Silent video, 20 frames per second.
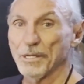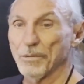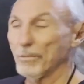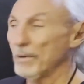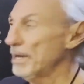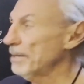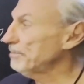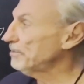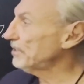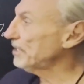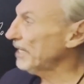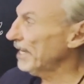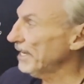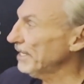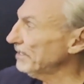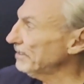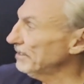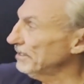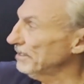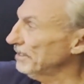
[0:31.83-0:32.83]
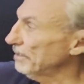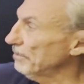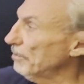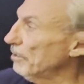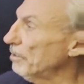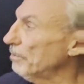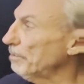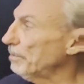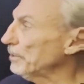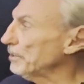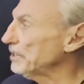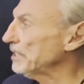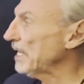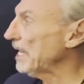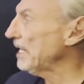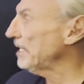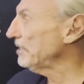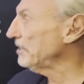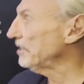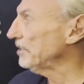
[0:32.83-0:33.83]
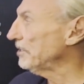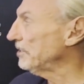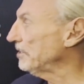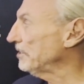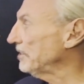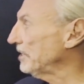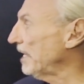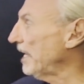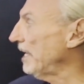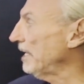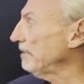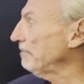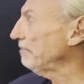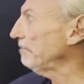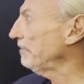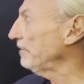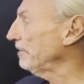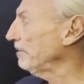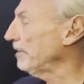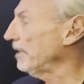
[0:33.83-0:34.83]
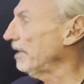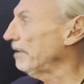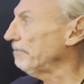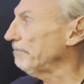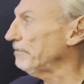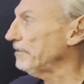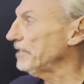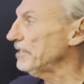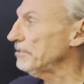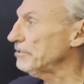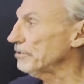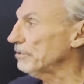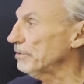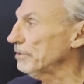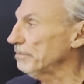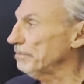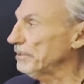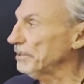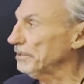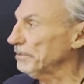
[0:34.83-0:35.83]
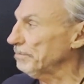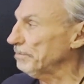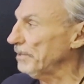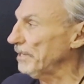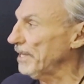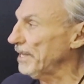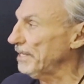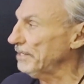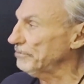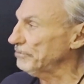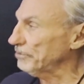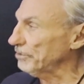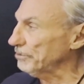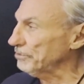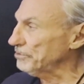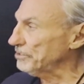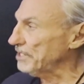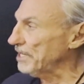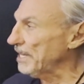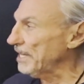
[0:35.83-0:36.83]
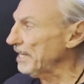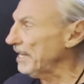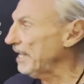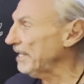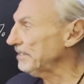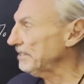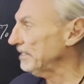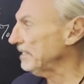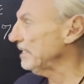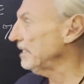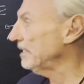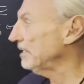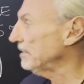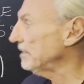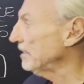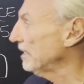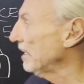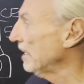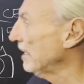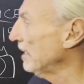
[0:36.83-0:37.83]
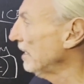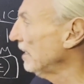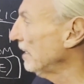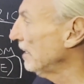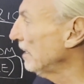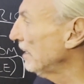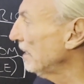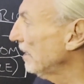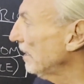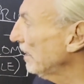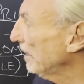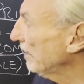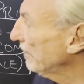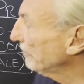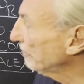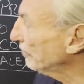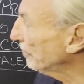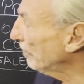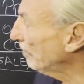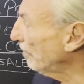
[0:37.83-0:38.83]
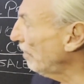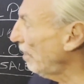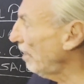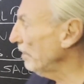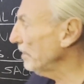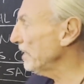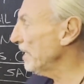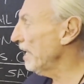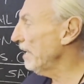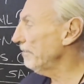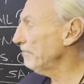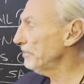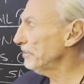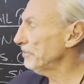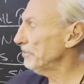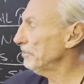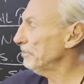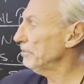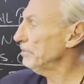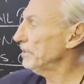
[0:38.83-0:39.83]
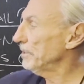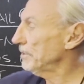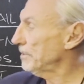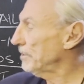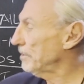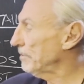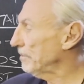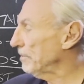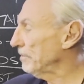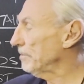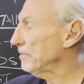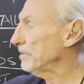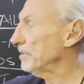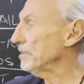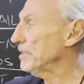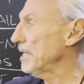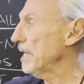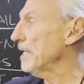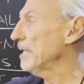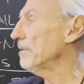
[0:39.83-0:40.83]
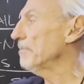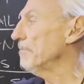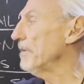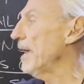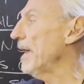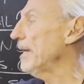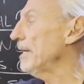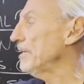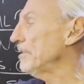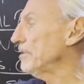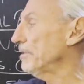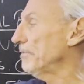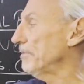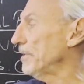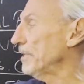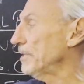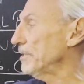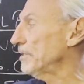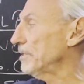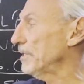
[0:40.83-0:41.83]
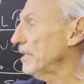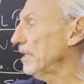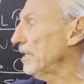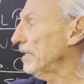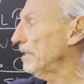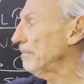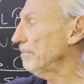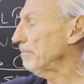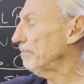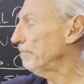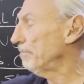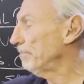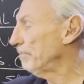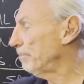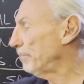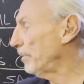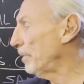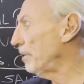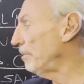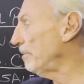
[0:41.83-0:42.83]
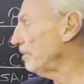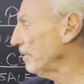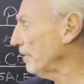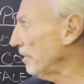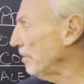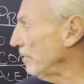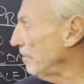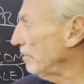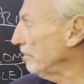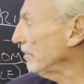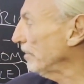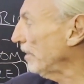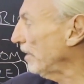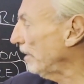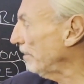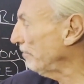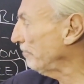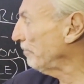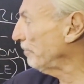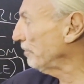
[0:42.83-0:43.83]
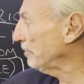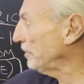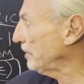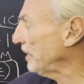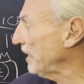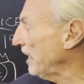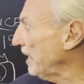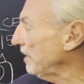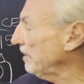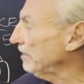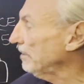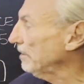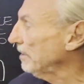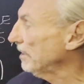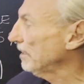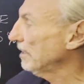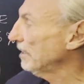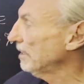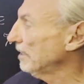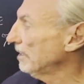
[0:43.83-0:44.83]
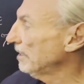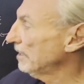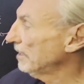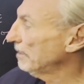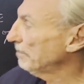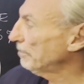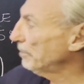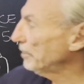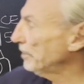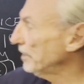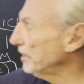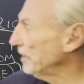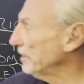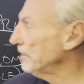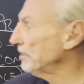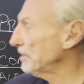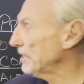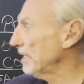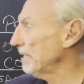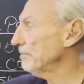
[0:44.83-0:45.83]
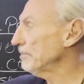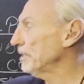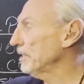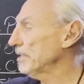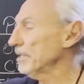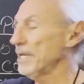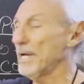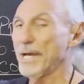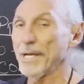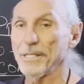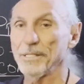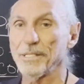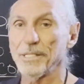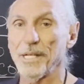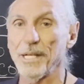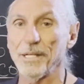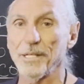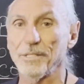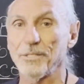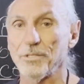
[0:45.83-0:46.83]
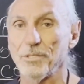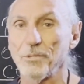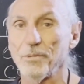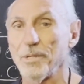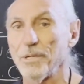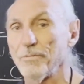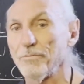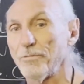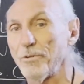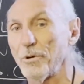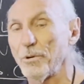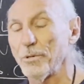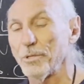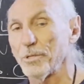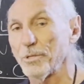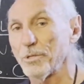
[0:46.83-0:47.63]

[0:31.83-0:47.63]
website it won't pertain to design uh, fees or build plans. Those stay as is. So all you have to do is to take advantage of this uh, promo code, our first sale, put it in the subject line, send it to info at